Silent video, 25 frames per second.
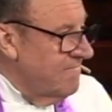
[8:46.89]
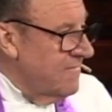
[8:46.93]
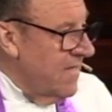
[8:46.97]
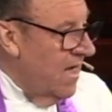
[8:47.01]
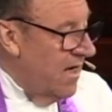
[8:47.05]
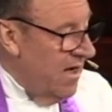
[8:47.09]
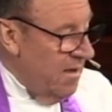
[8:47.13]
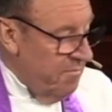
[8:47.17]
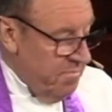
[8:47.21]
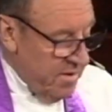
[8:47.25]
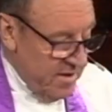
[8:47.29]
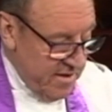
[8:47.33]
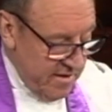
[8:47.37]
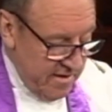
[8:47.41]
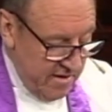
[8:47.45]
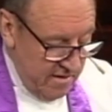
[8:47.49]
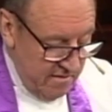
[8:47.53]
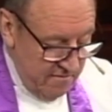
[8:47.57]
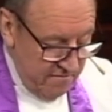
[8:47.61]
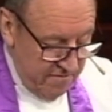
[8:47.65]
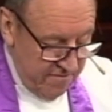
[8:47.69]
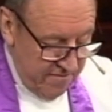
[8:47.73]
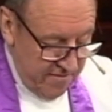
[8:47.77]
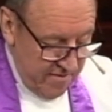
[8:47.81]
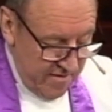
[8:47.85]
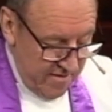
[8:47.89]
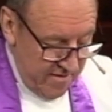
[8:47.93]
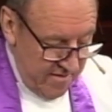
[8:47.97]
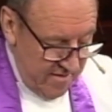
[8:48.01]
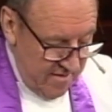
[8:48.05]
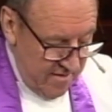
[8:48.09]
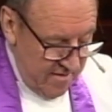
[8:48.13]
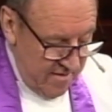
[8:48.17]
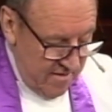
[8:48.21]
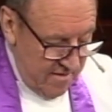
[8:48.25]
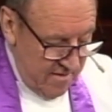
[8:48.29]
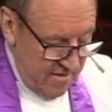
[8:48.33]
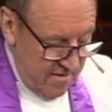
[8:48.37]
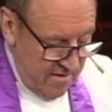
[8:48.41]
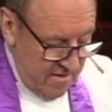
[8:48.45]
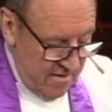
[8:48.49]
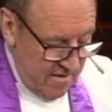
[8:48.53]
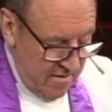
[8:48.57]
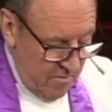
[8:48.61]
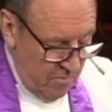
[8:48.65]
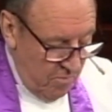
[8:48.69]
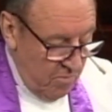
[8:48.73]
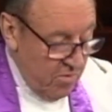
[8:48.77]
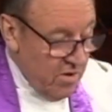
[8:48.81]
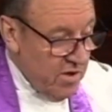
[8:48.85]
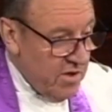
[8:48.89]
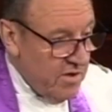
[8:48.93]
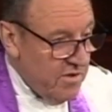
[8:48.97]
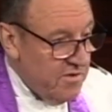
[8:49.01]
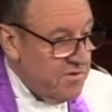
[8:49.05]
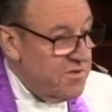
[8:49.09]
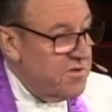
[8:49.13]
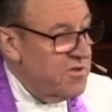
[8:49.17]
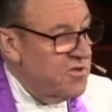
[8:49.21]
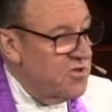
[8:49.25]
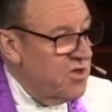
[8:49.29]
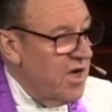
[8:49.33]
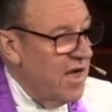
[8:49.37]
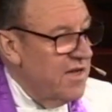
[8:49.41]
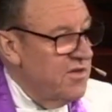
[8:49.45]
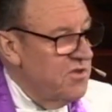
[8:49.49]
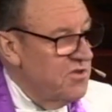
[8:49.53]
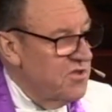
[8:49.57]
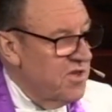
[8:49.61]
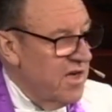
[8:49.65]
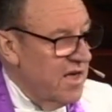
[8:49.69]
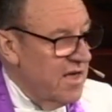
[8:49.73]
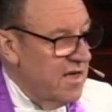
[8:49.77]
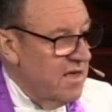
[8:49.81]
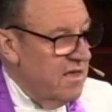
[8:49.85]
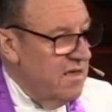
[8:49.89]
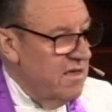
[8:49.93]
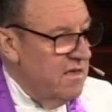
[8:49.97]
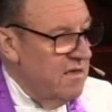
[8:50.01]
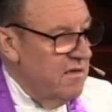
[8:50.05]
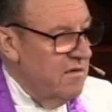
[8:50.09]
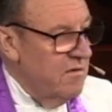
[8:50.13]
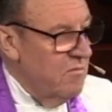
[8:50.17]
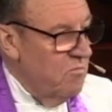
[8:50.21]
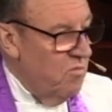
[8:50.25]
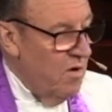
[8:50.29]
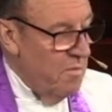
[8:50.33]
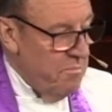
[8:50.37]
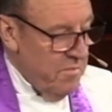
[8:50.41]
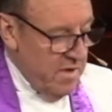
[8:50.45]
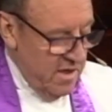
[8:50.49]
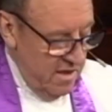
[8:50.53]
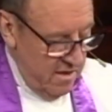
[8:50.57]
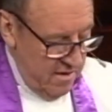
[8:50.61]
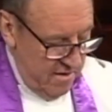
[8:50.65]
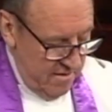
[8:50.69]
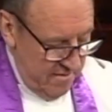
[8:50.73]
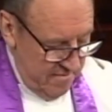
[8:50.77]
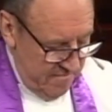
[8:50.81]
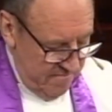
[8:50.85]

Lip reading: I believe, world-changing women.